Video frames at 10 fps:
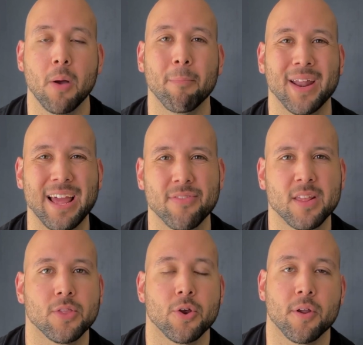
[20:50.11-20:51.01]
But I
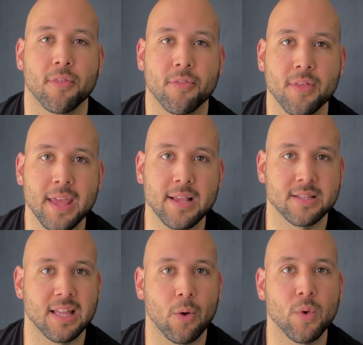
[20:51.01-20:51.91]
think there are
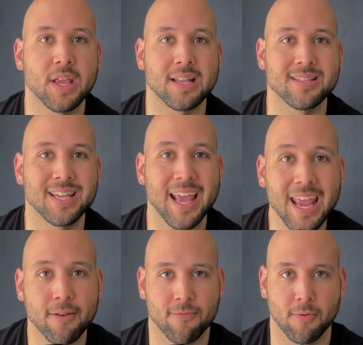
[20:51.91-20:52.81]
things that we can
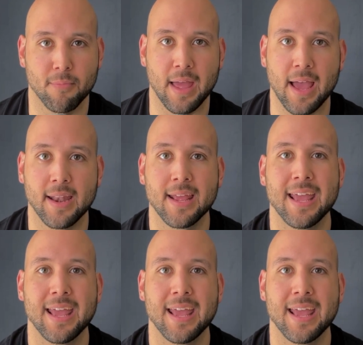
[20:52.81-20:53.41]
take from that